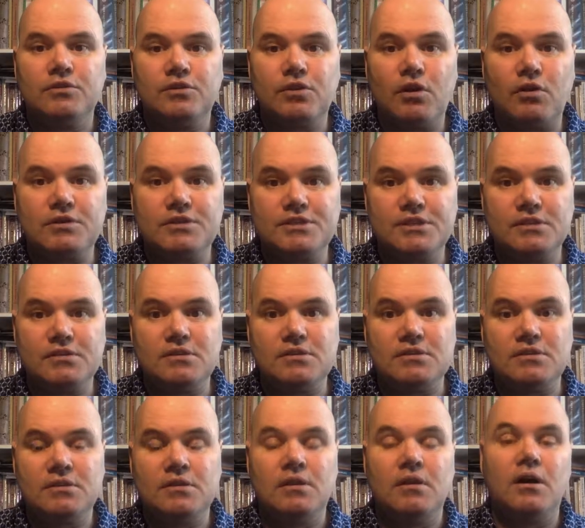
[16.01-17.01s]

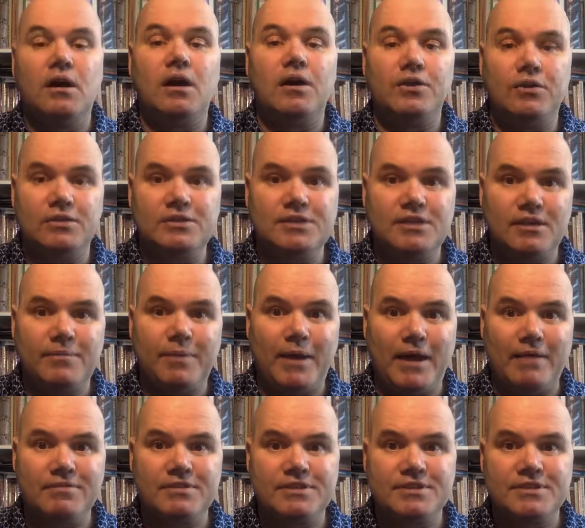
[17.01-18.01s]
doctors and
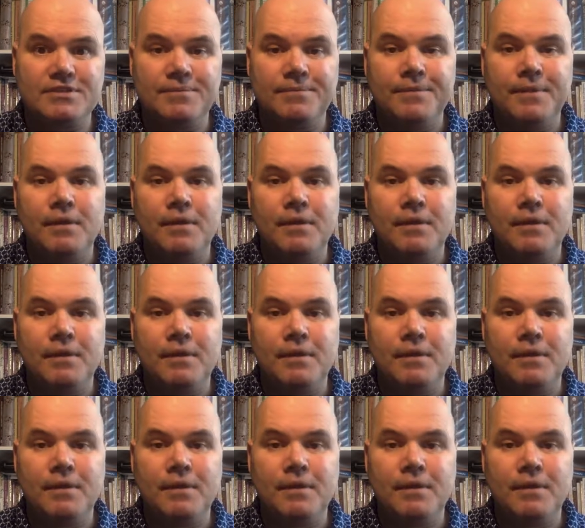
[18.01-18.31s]
osteopaths.